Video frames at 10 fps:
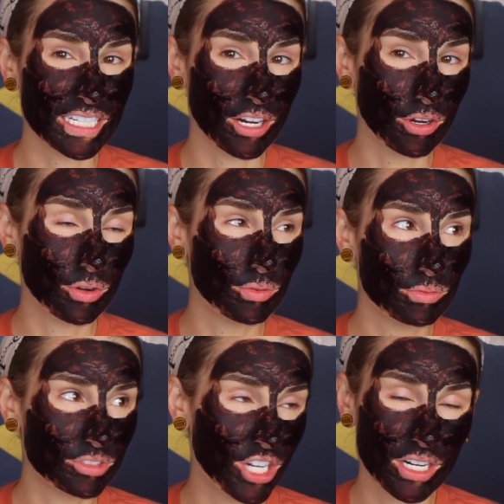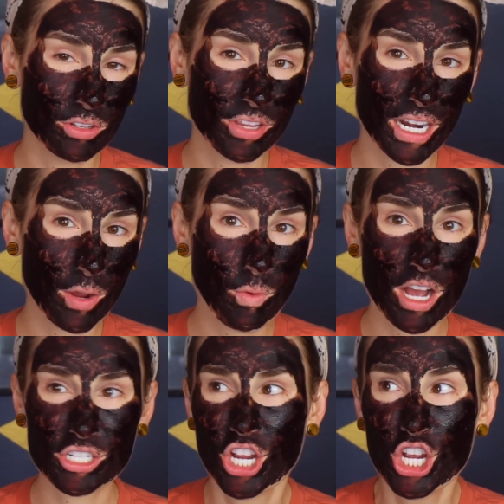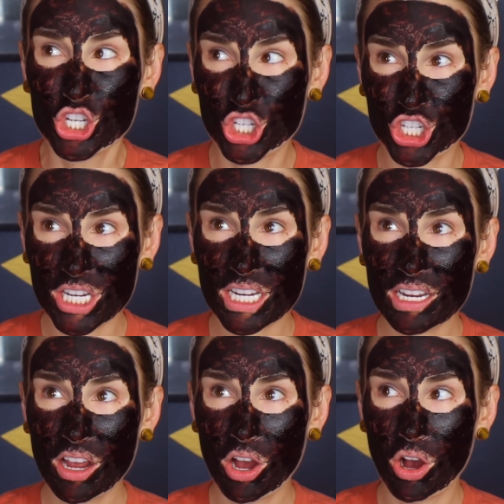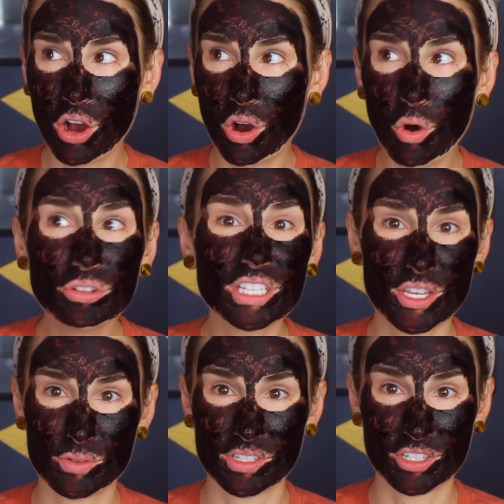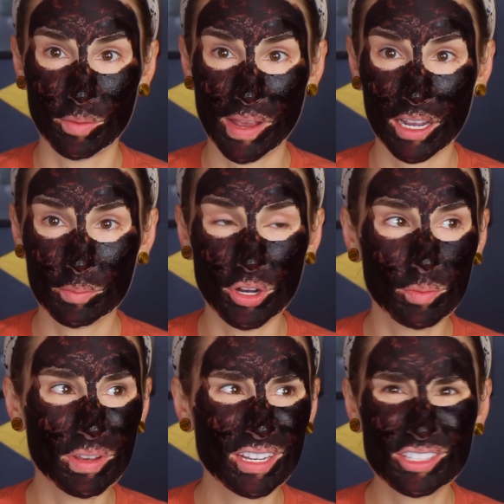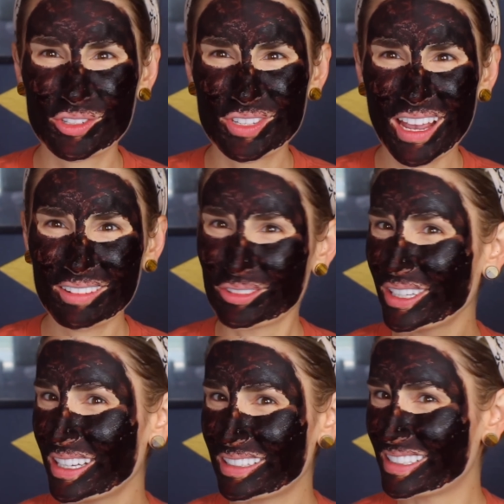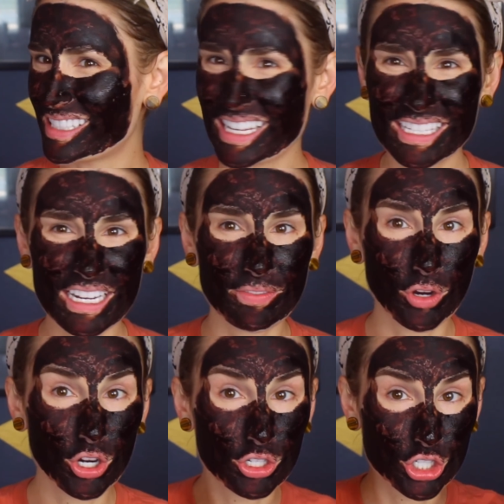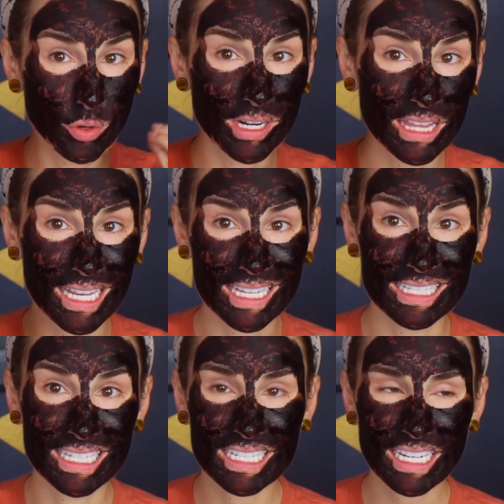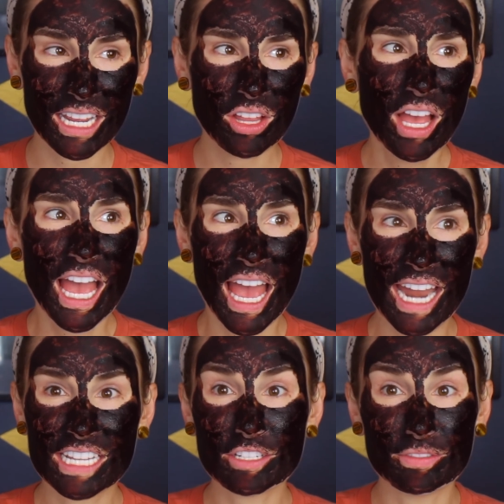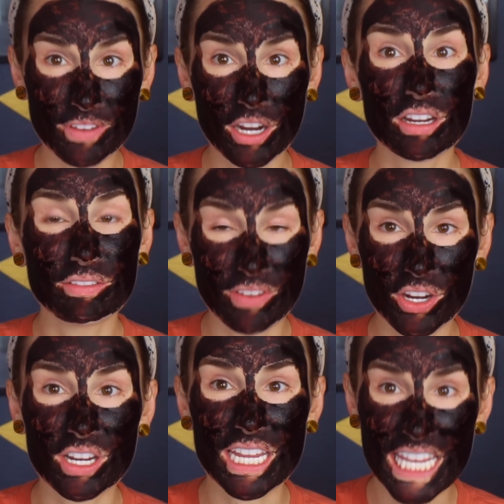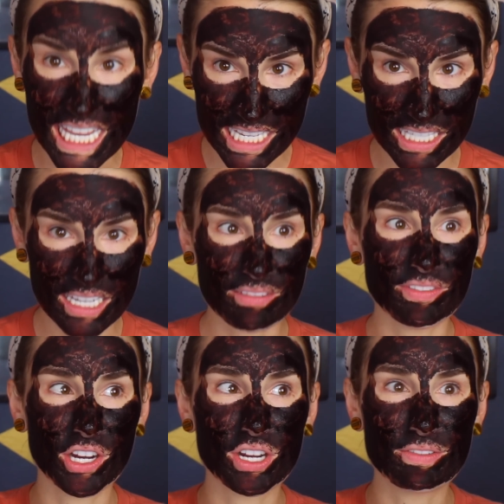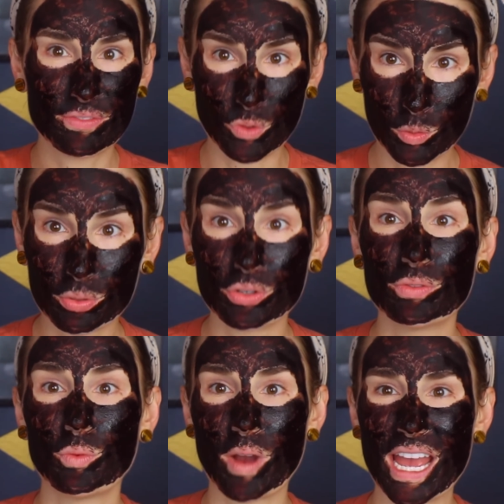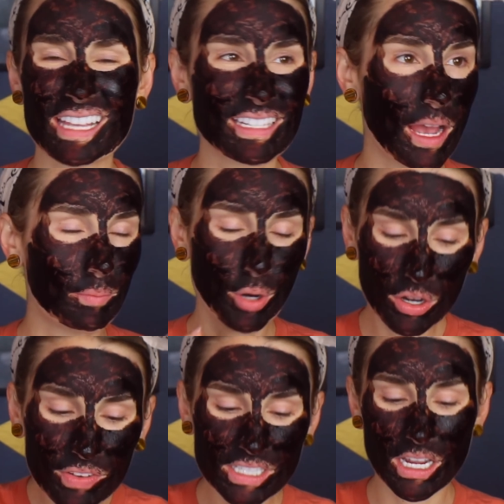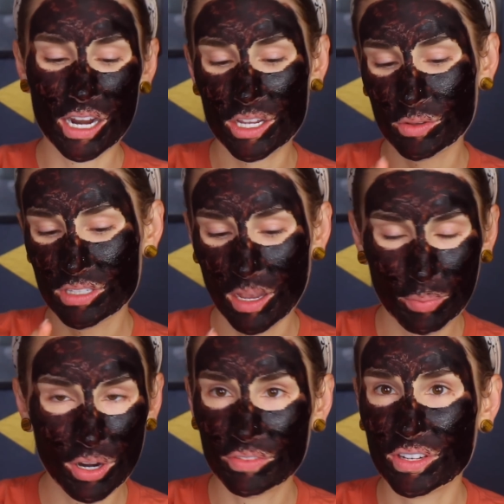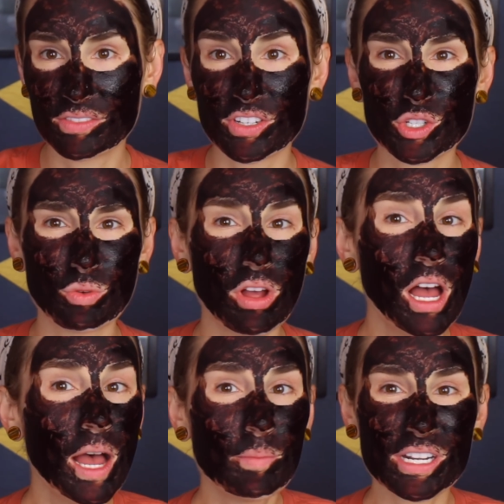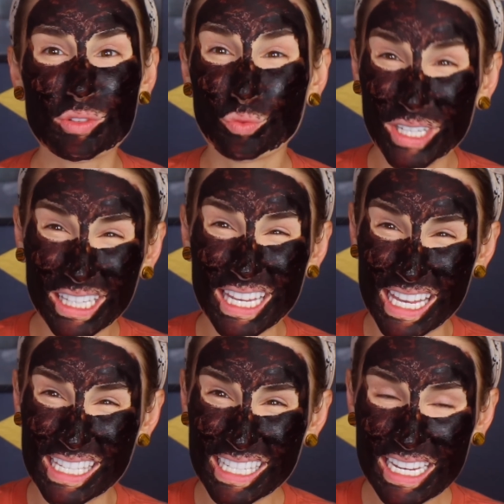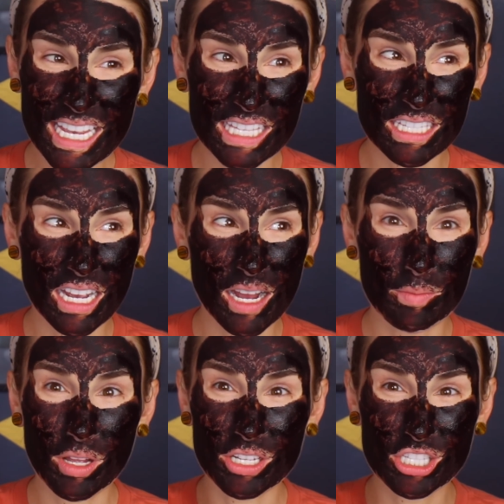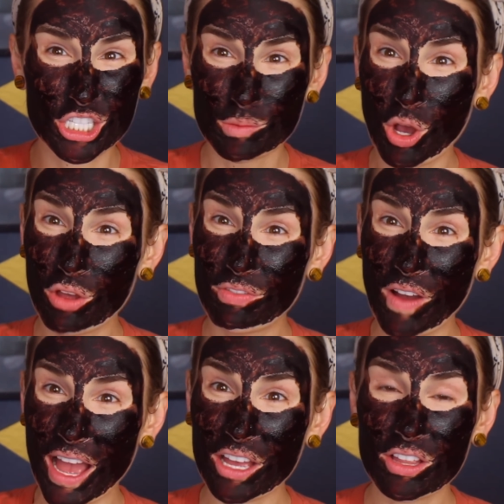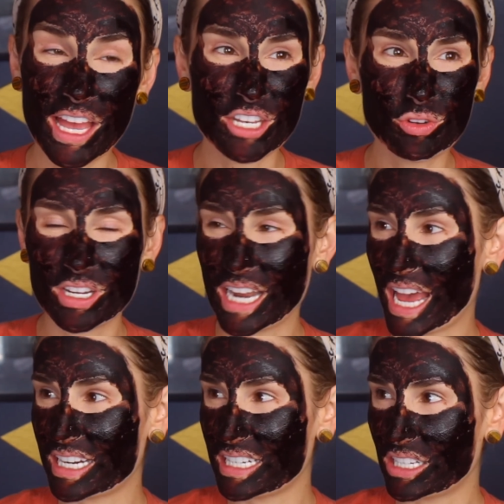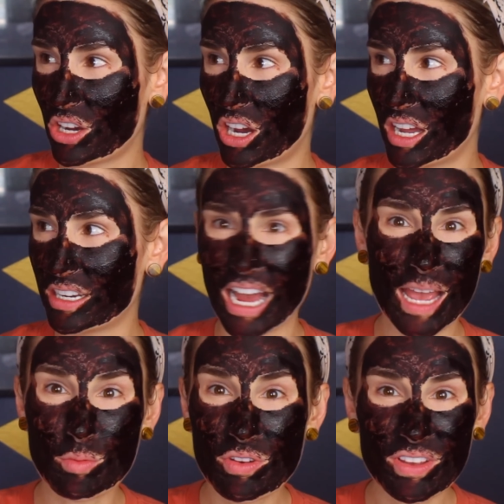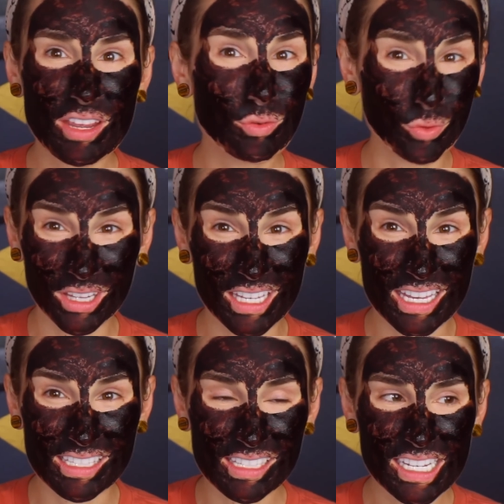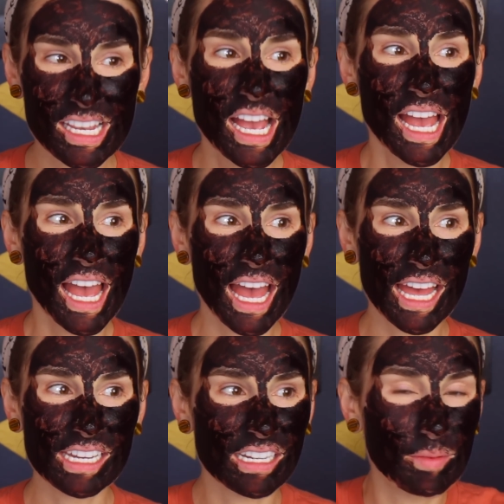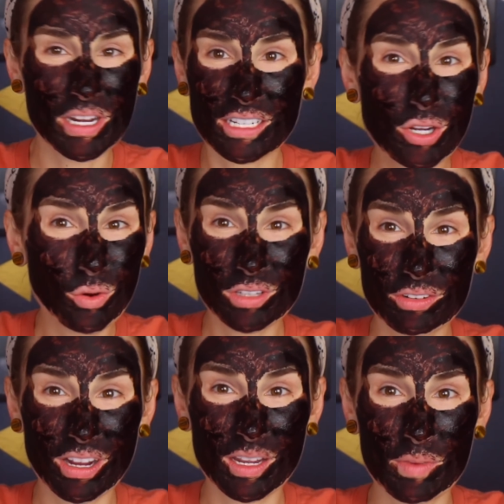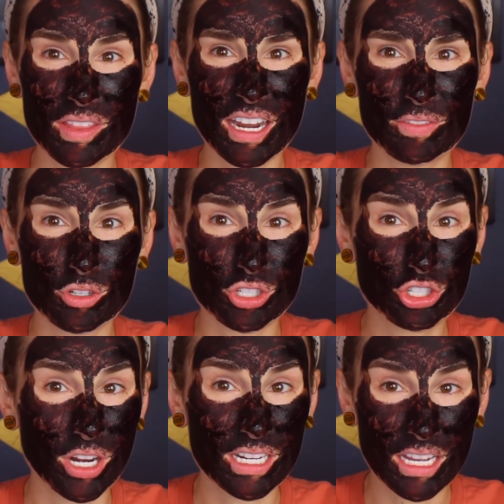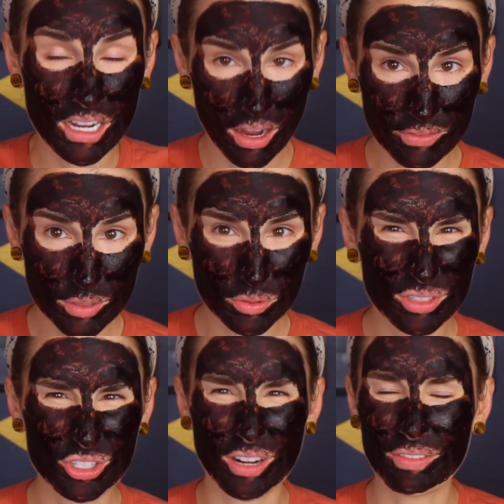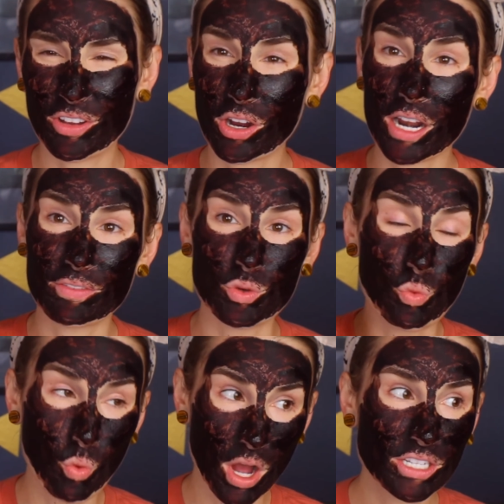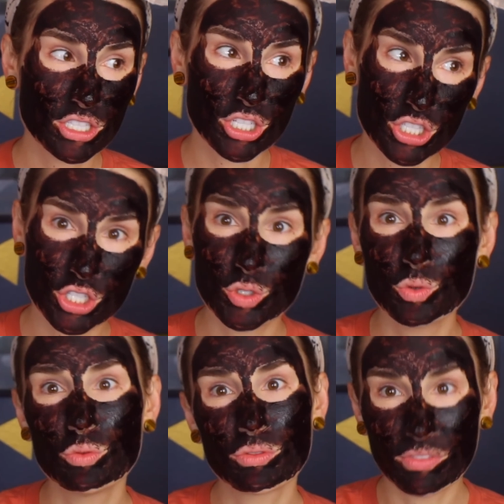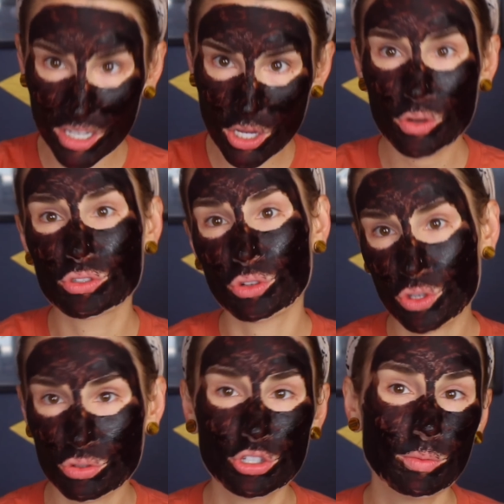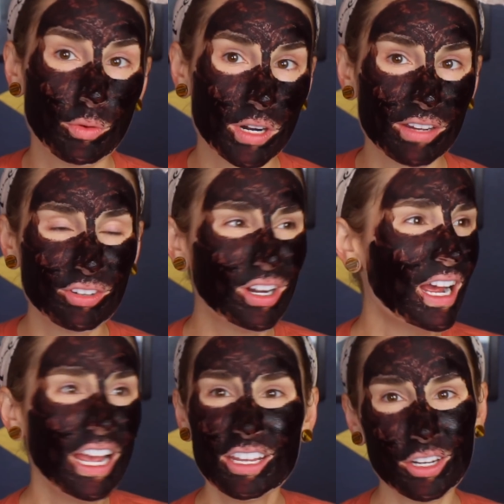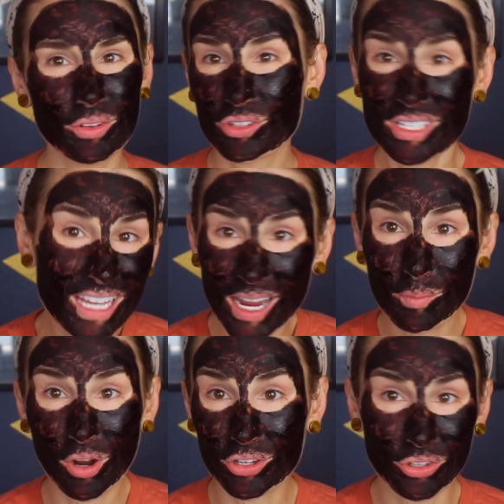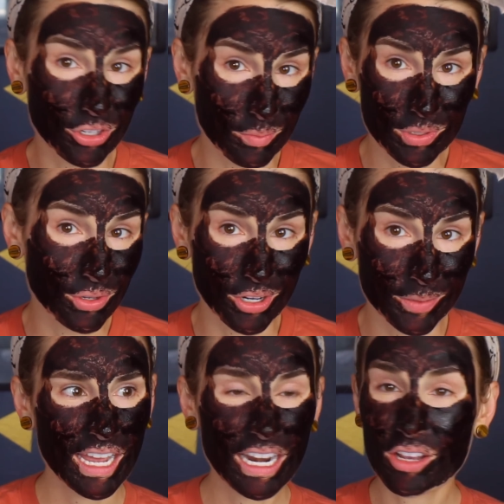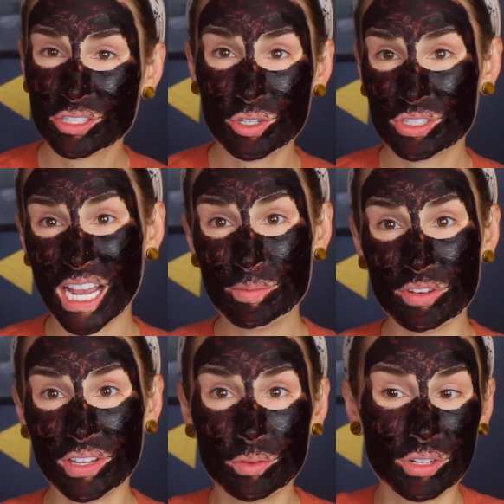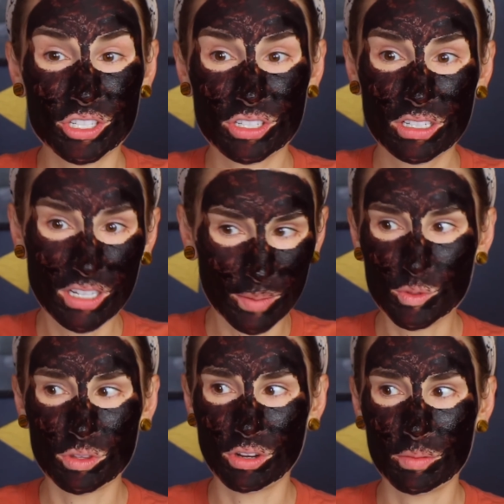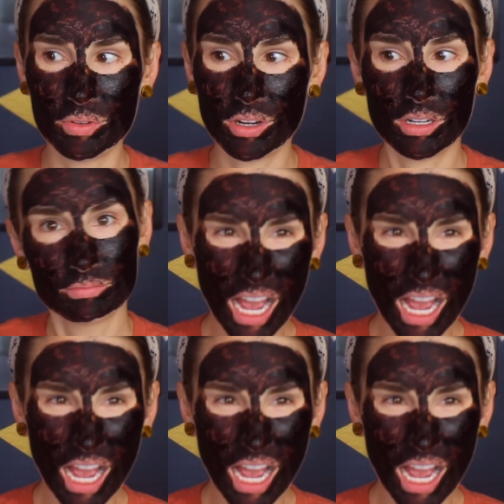tarot channel that I watch, she only uses her MacBook because there's not really necessity for her to show anything in detail, and it's a very, very easy, very foolproof way. It's not perfect audio, it's not perfect visual, but it's really easy. It's a small file and you can edit it on iMovie really easily, And I mean, I totally recommend that if you're just trying to get comfortable and trying to figure out if you want to do videos or YouTube or whatever, you know, there's a camera on your computer. And I also used iMovie, which comes with your computer.